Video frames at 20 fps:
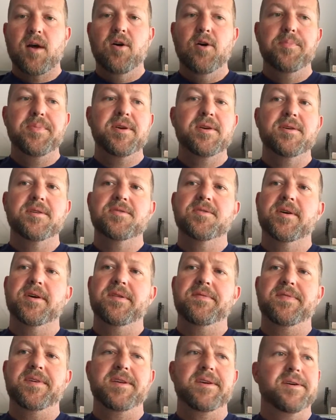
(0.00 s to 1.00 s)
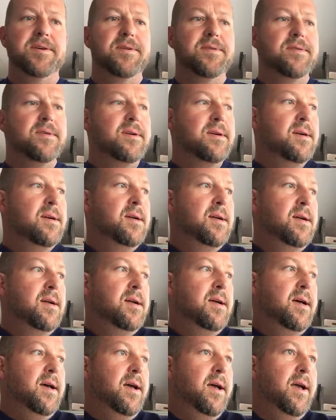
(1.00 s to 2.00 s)
hope you enjoyed the video,
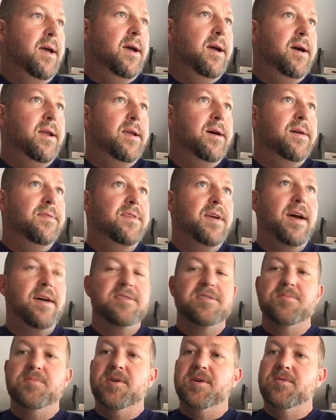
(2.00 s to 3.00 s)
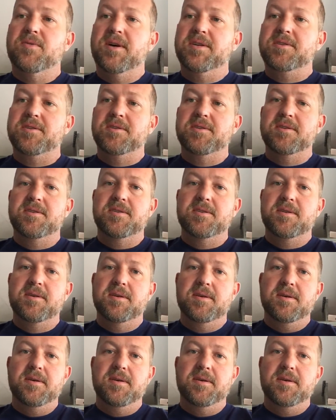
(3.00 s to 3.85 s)
and if you have some more questions,